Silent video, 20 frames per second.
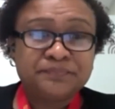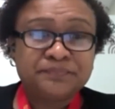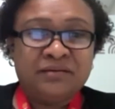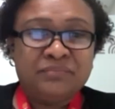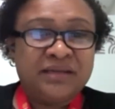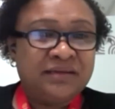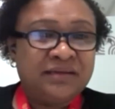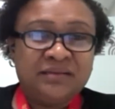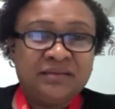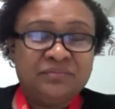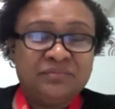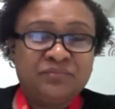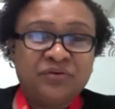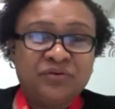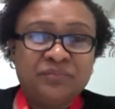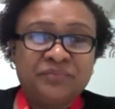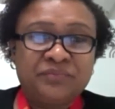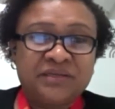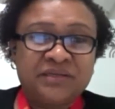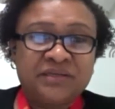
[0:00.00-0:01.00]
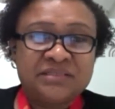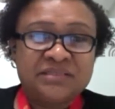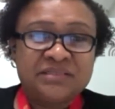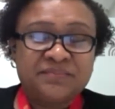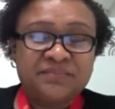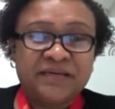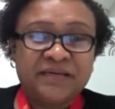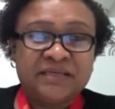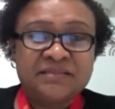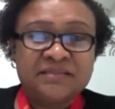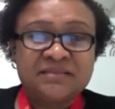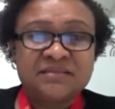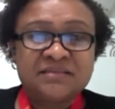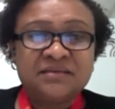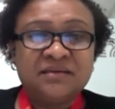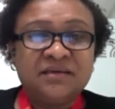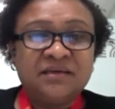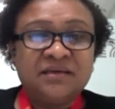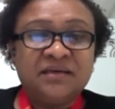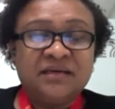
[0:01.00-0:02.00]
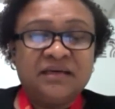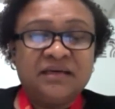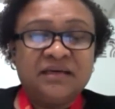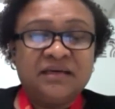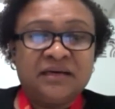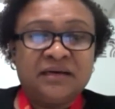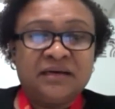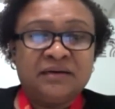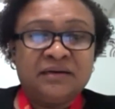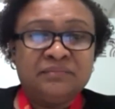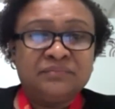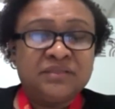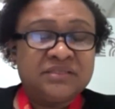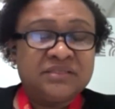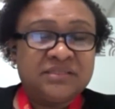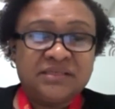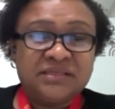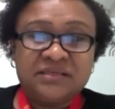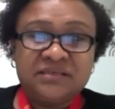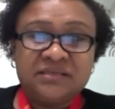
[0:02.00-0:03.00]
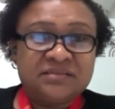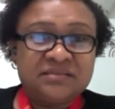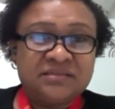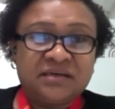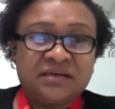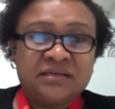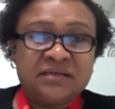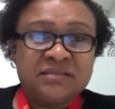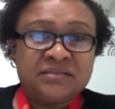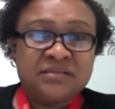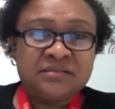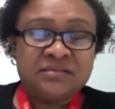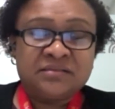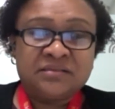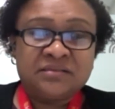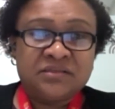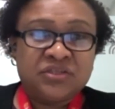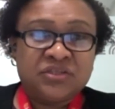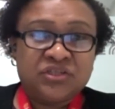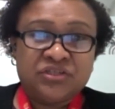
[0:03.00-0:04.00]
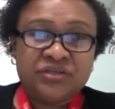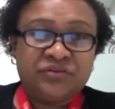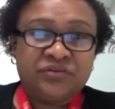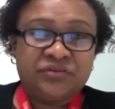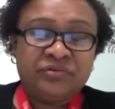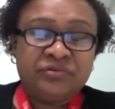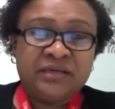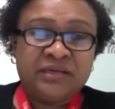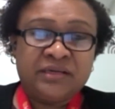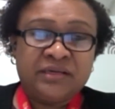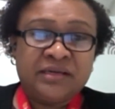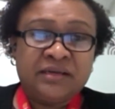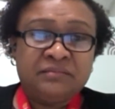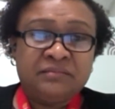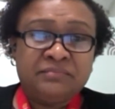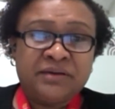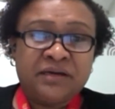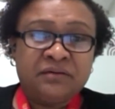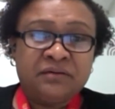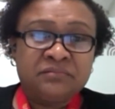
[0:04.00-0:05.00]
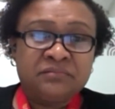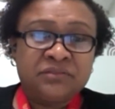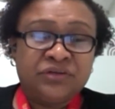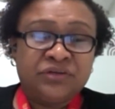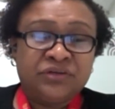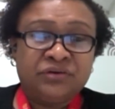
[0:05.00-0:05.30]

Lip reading: And then in the property space, the ticket size is generally at about